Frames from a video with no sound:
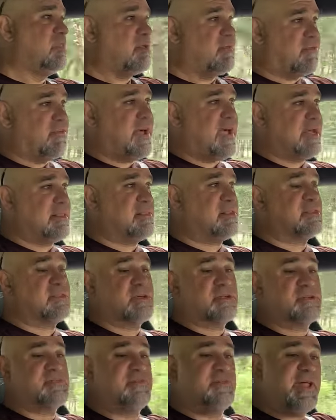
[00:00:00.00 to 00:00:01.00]
the fact that
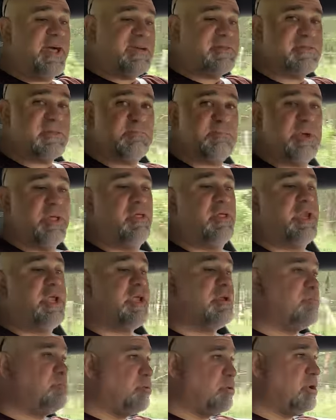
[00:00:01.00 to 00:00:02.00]
there's
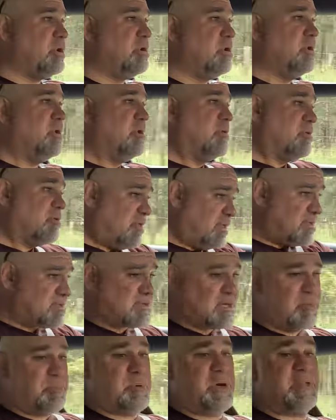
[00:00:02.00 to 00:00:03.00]
flexibility to put
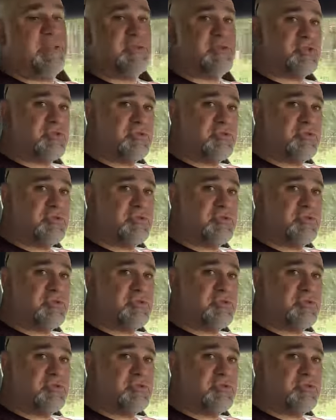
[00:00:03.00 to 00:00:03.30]
this up on the